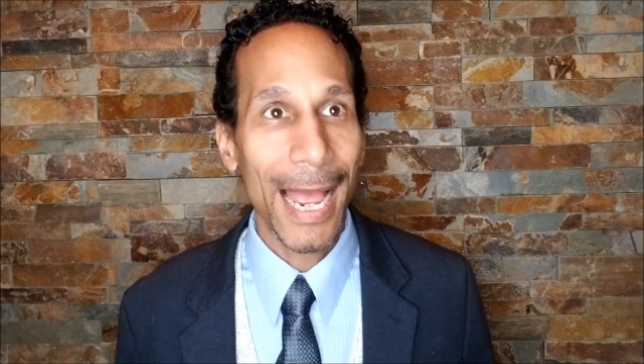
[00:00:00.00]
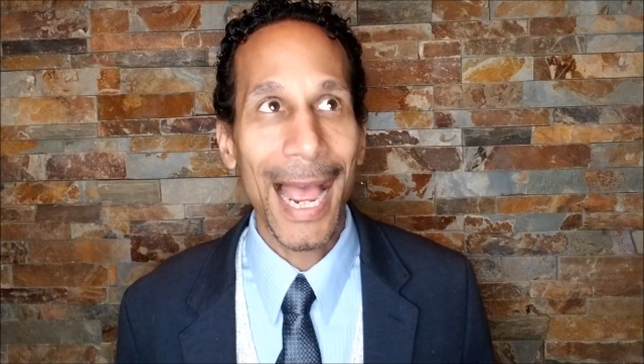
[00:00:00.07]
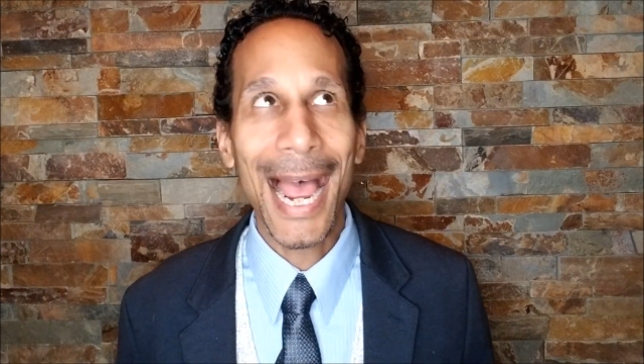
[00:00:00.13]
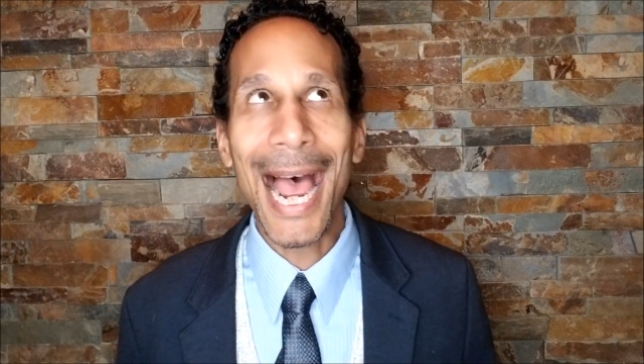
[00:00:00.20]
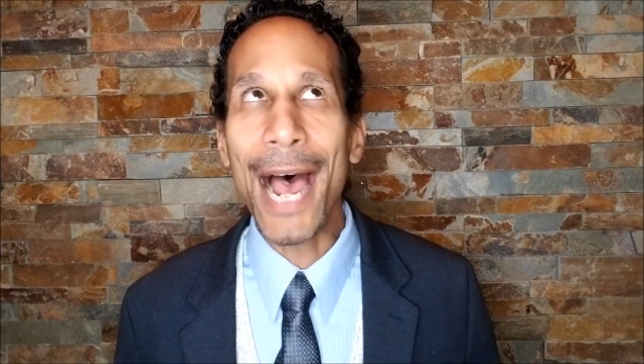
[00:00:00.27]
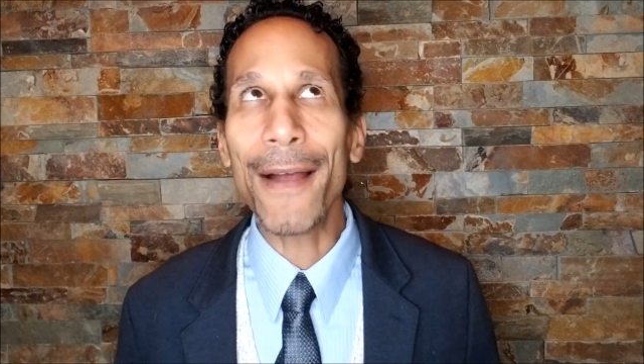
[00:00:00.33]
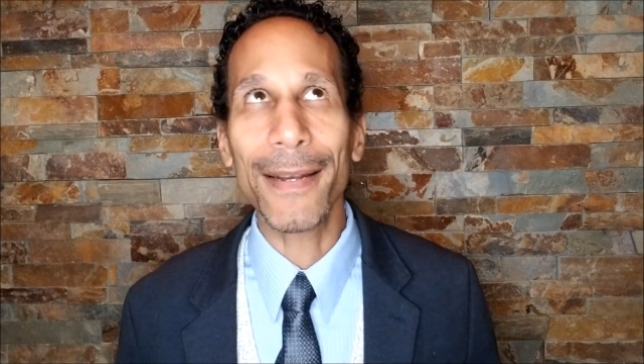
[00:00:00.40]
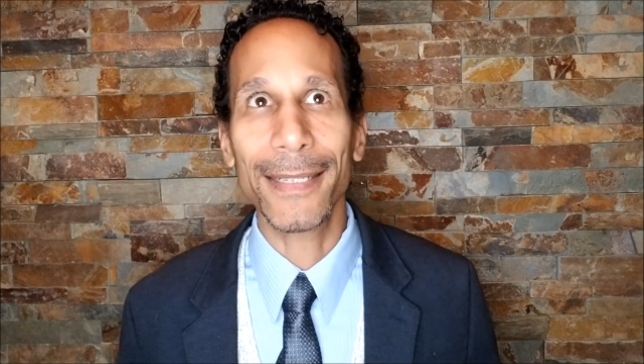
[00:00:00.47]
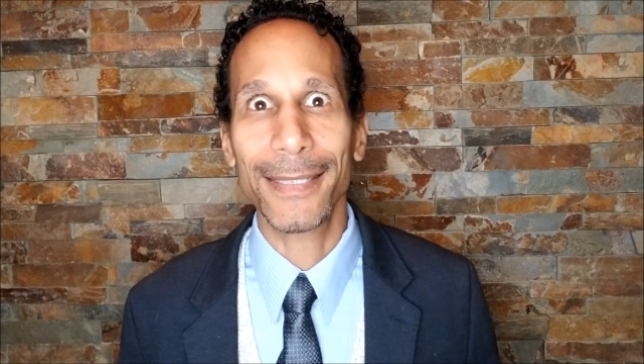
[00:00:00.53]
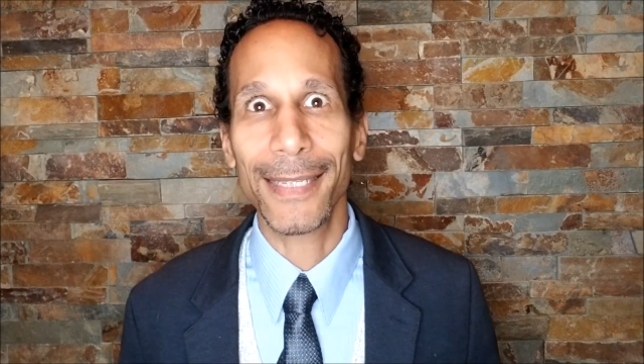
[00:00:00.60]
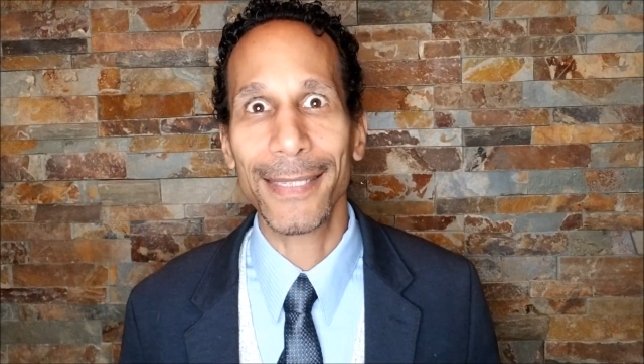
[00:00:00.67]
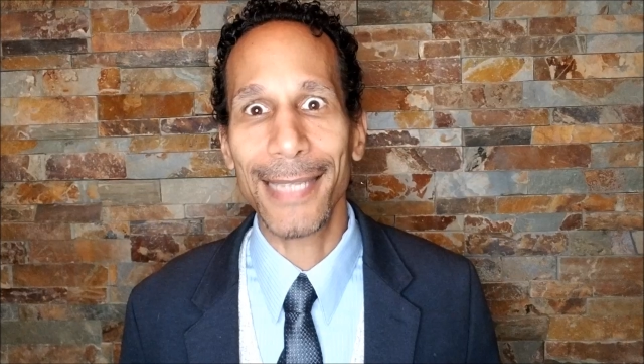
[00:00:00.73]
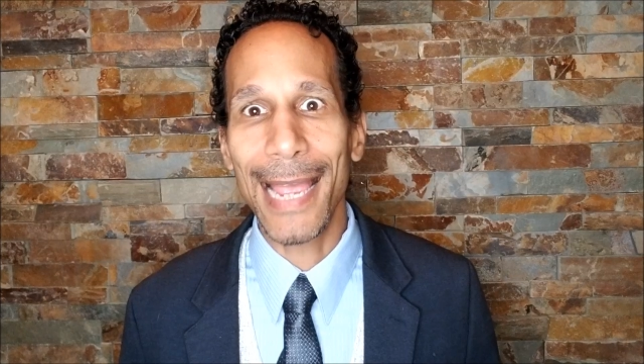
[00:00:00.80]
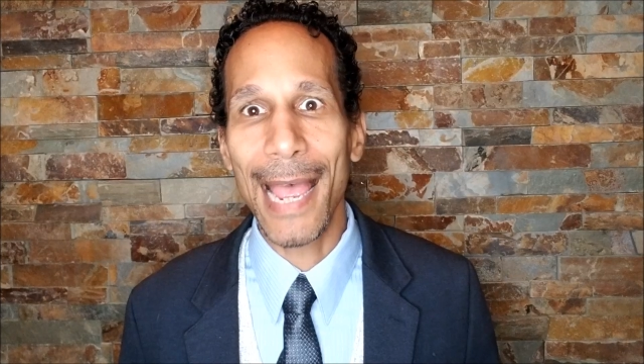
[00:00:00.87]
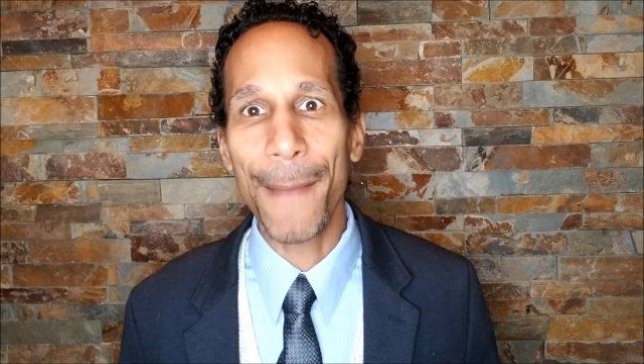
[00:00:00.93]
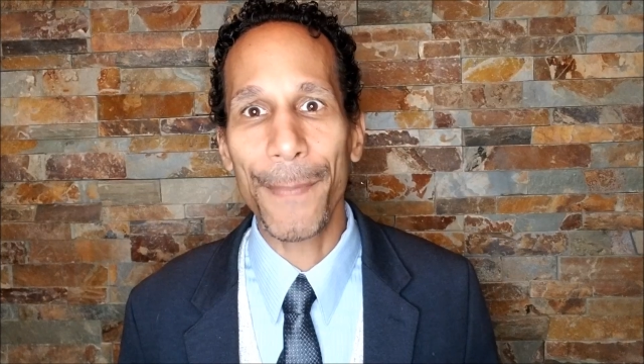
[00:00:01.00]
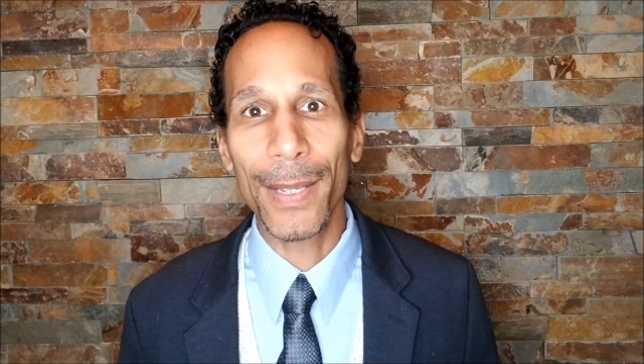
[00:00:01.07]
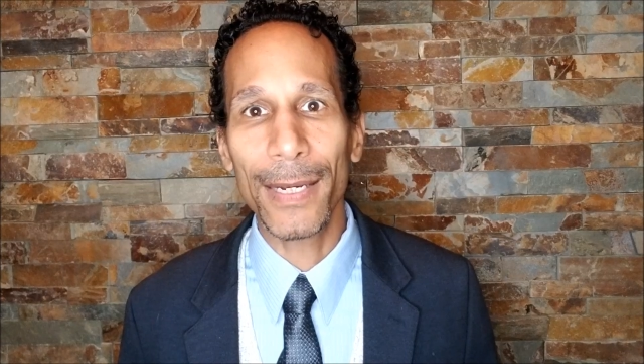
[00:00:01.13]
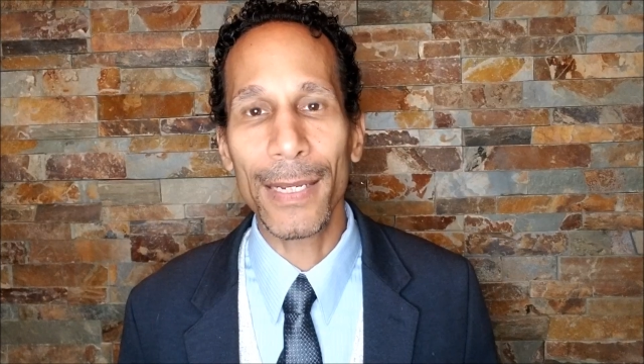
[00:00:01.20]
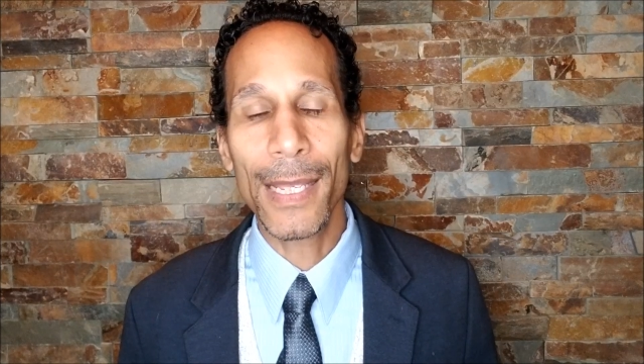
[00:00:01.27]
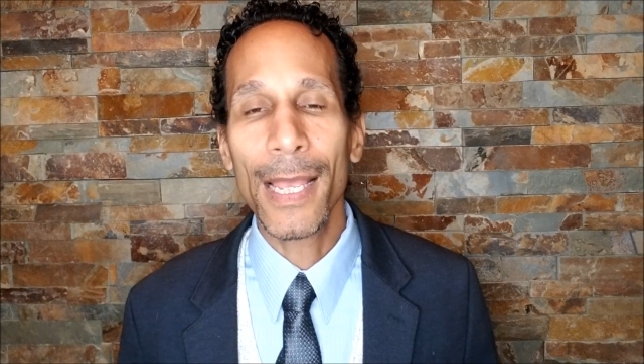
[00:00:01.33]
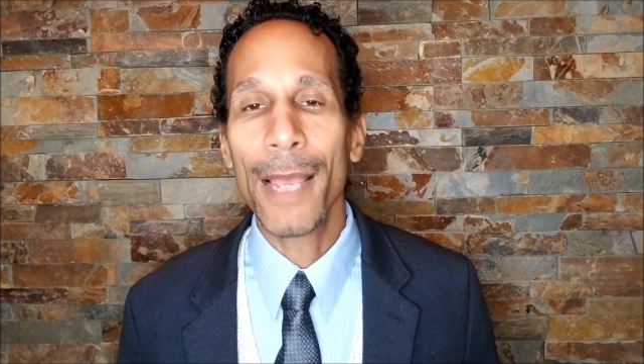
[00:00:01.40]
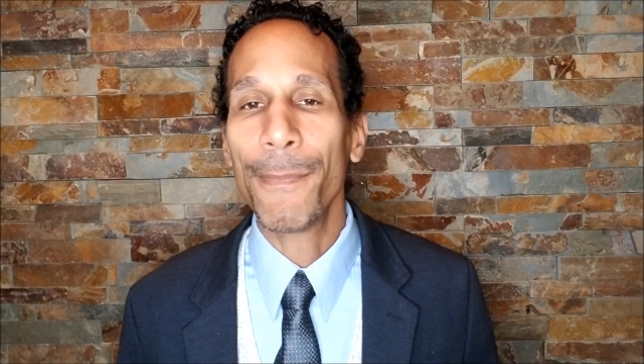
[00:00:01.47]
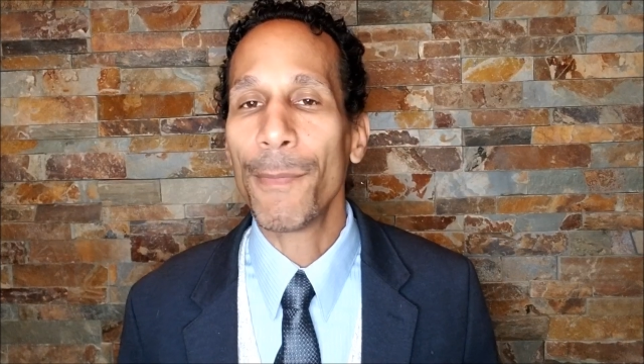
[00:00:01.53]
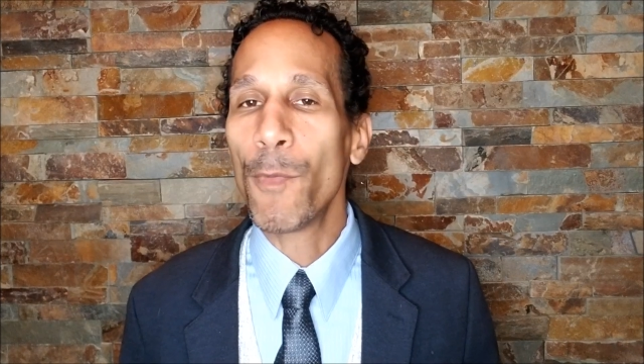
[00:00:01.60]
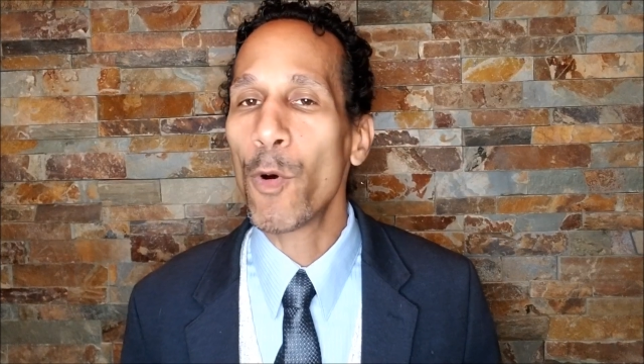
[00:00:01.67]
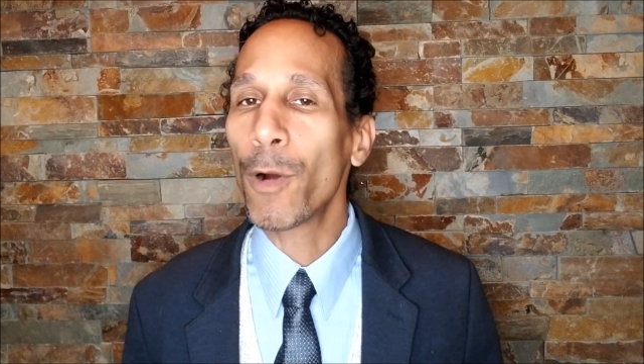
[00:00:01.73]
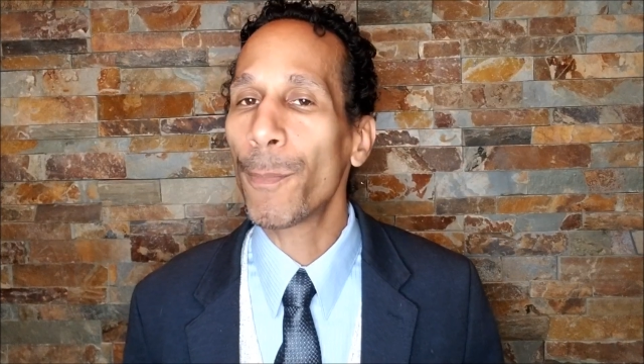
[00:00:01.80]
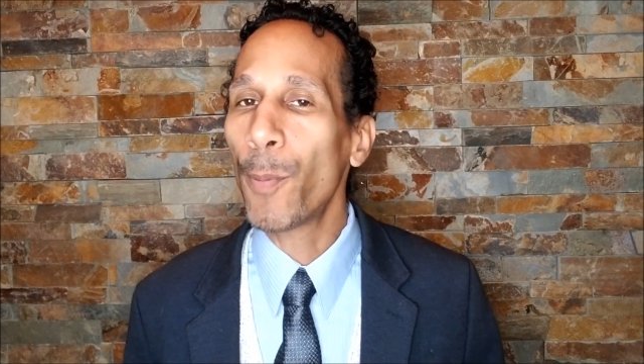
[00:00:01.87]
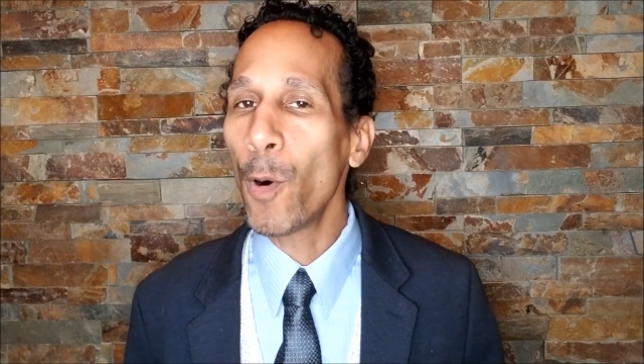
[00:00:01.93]
How does this happen? But
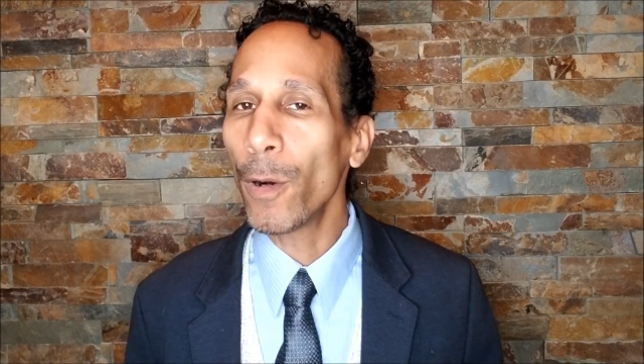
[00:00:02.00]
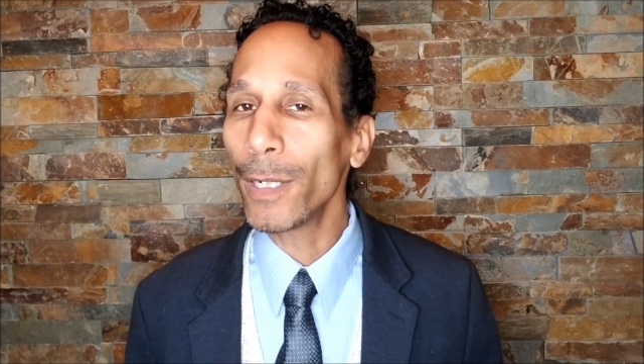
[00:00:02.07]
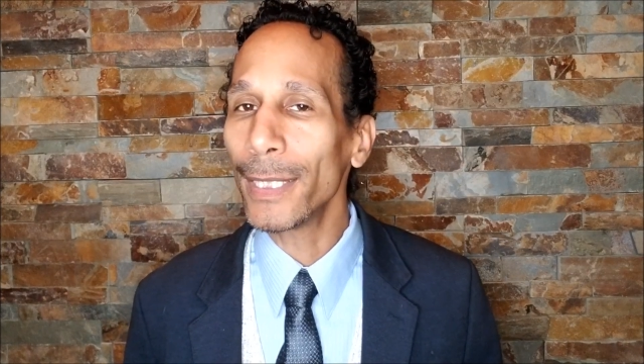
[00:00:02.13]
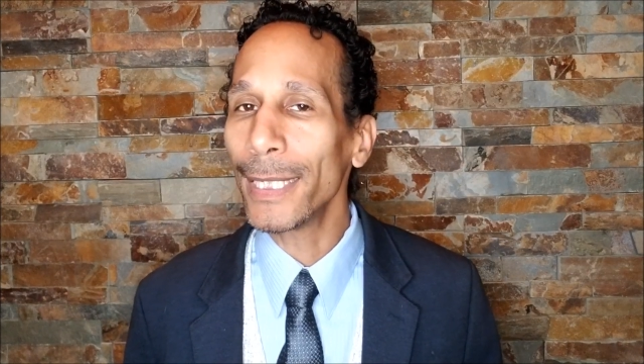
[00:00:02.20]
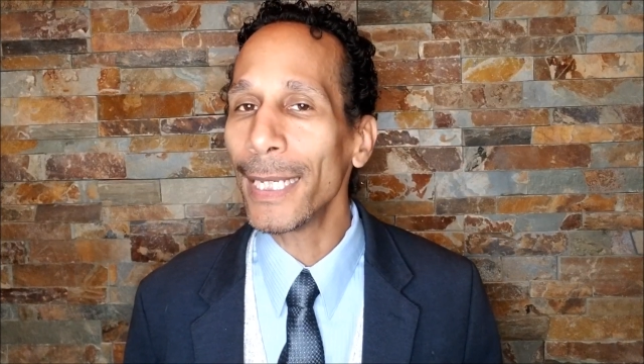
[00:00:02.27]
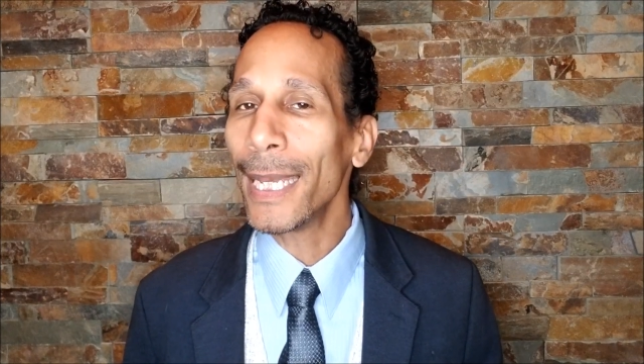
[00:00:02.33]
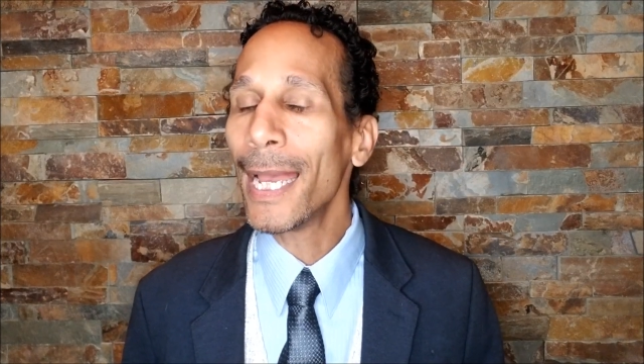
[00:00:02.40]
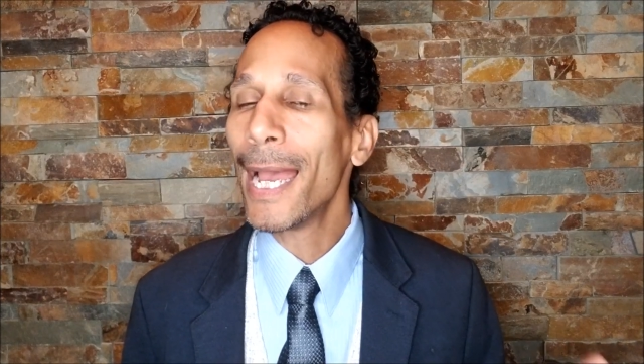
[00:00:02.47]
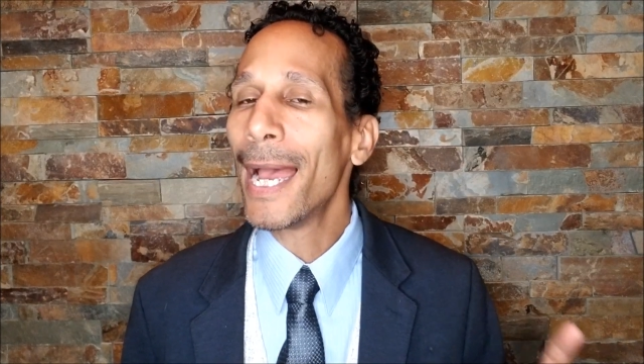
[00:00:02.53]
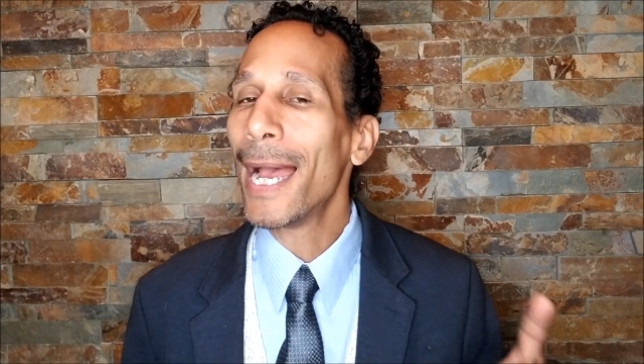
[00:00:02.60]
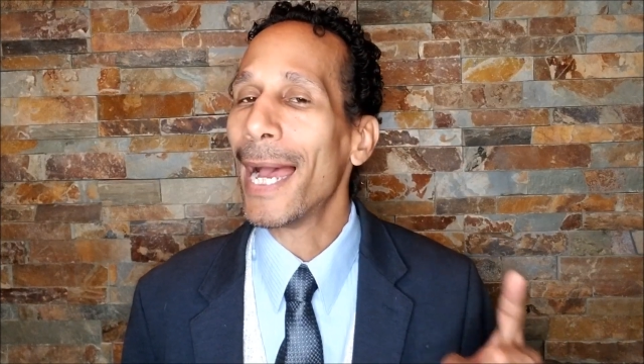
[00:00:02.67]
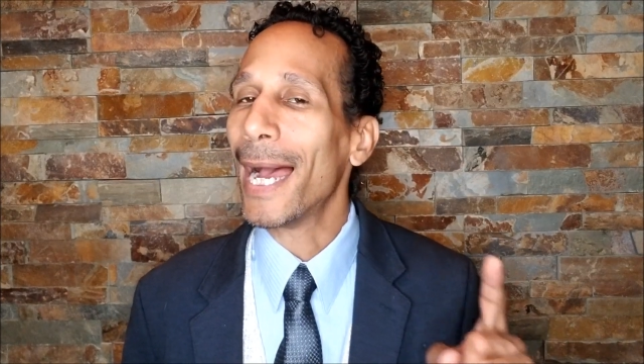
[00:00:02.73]
more importantly,